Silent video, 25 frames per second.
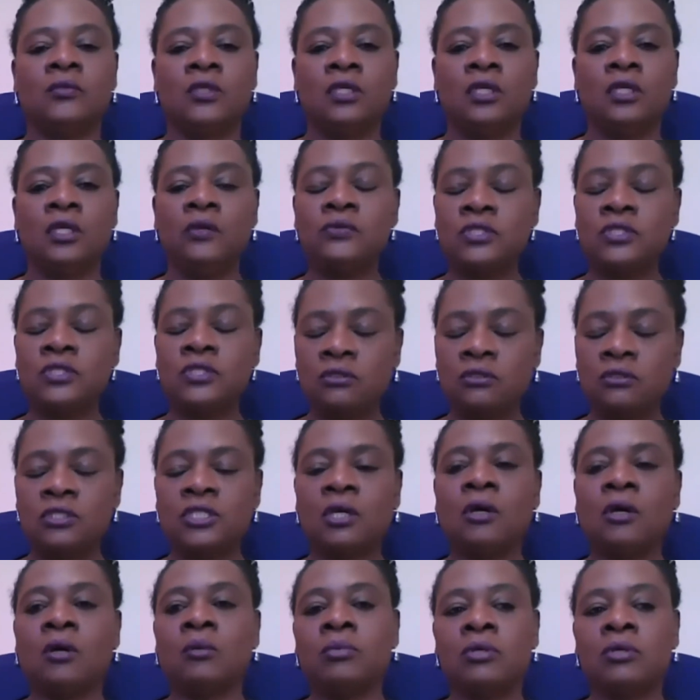It was a good
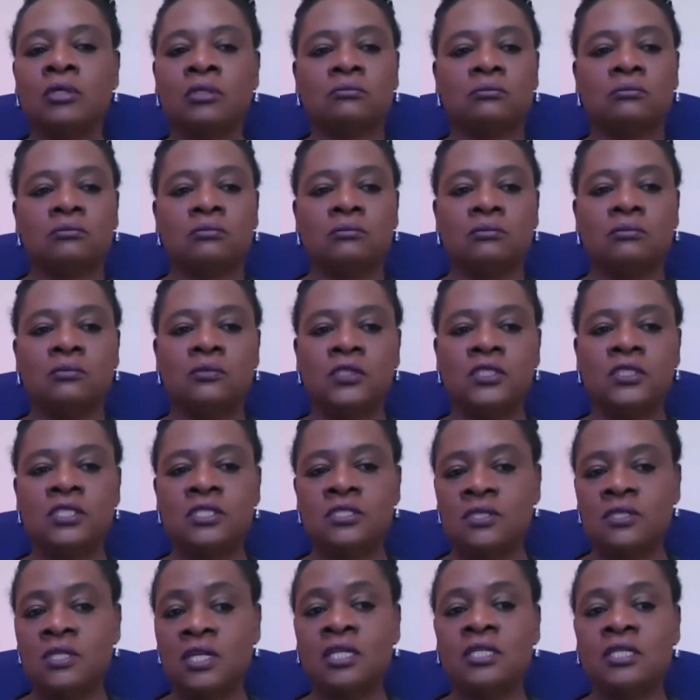job. This is
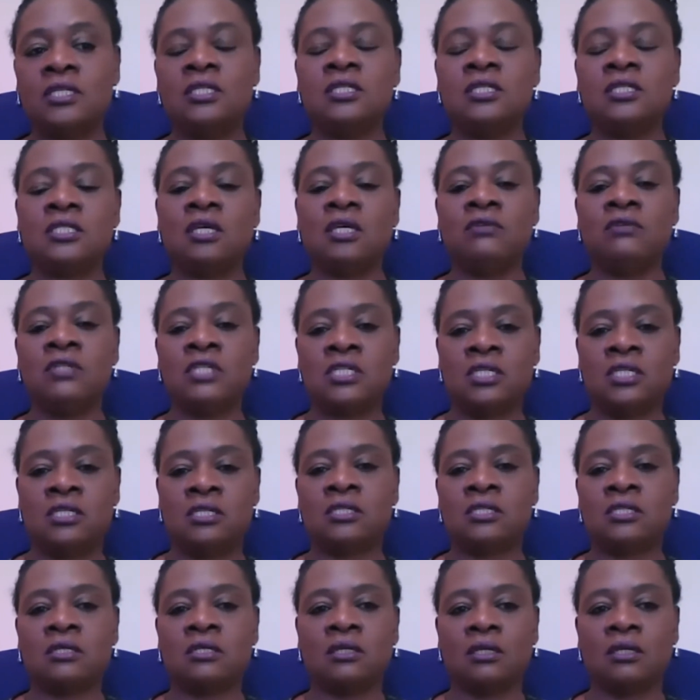the 1970s.
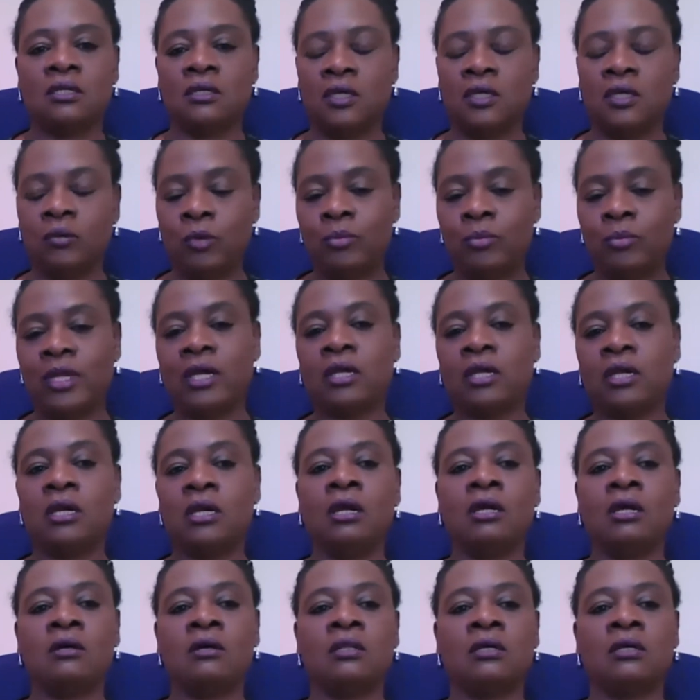I'm a black
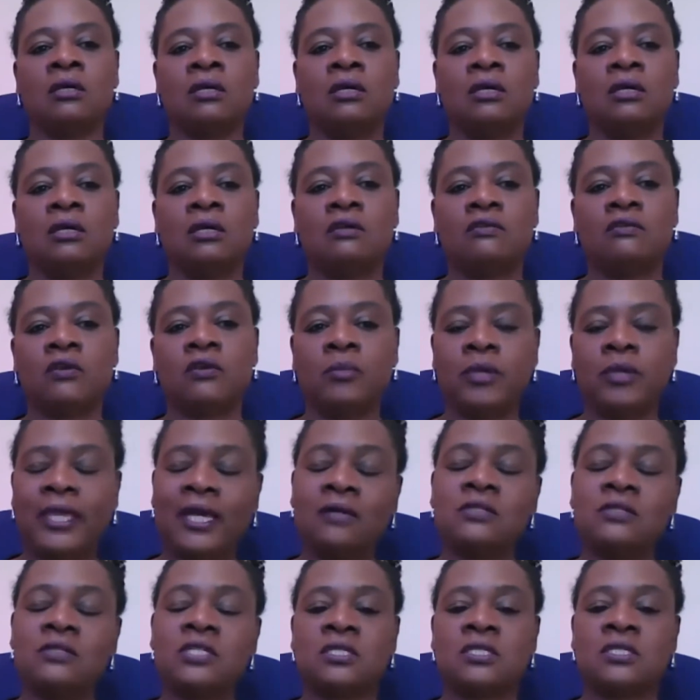girl from a
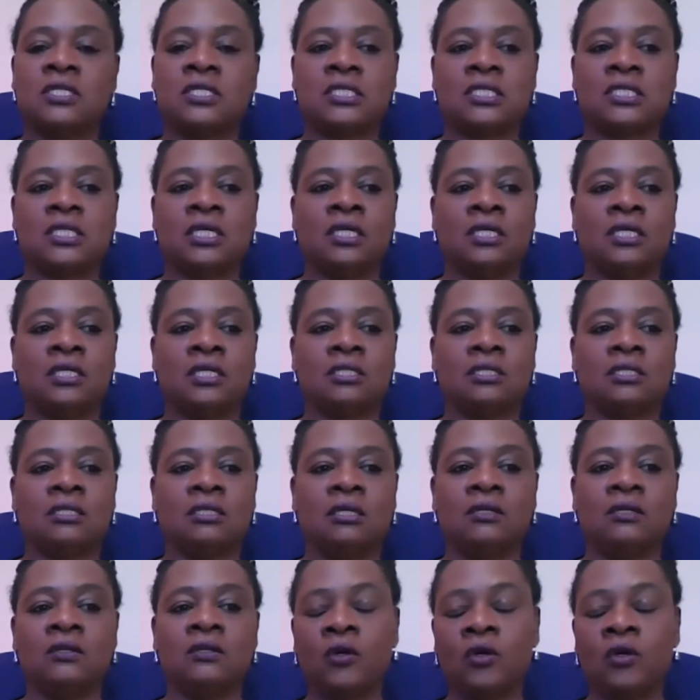council estate
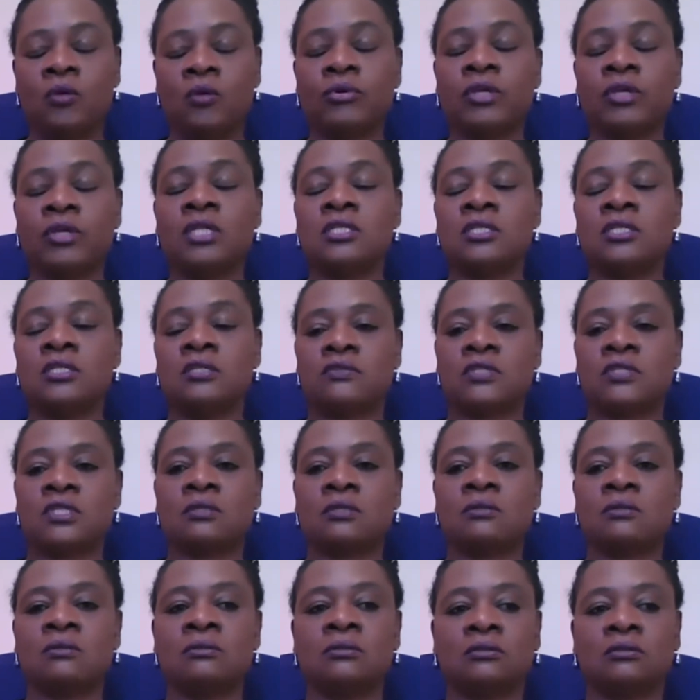and a comprehensive
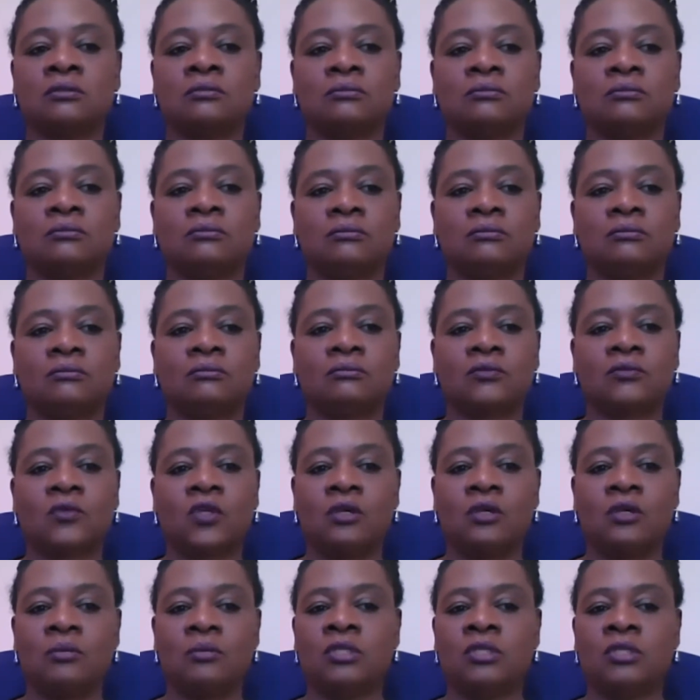school.
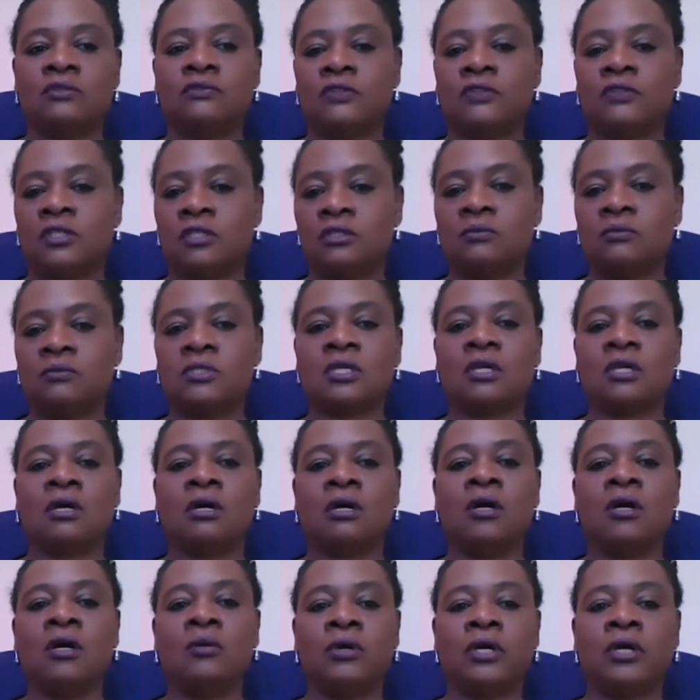My father was a
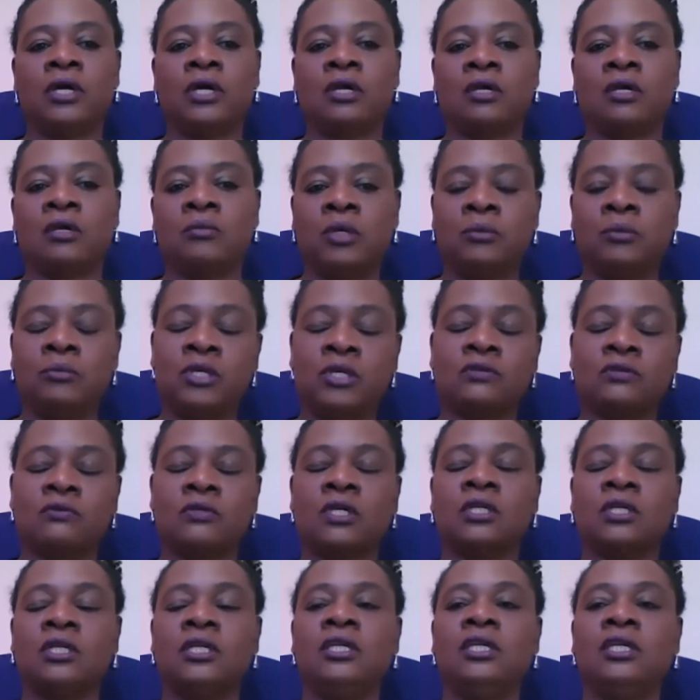car worker, my mother a
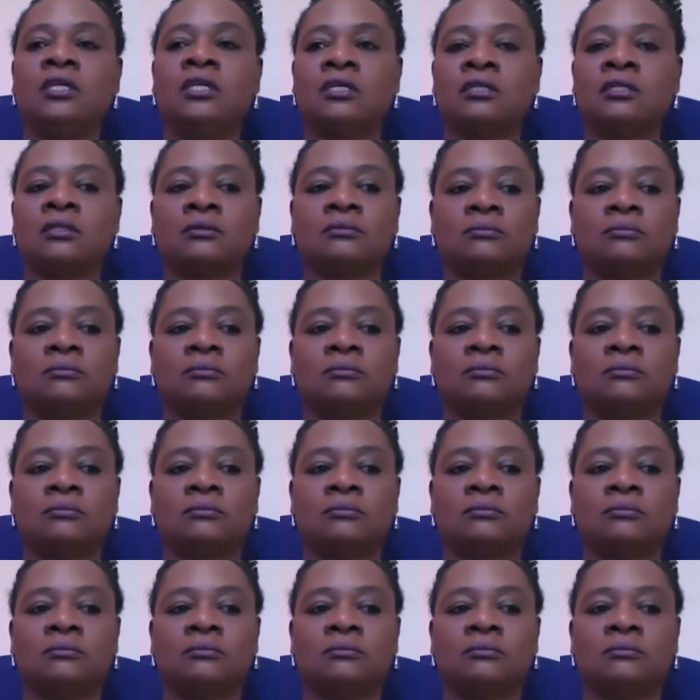cleaner.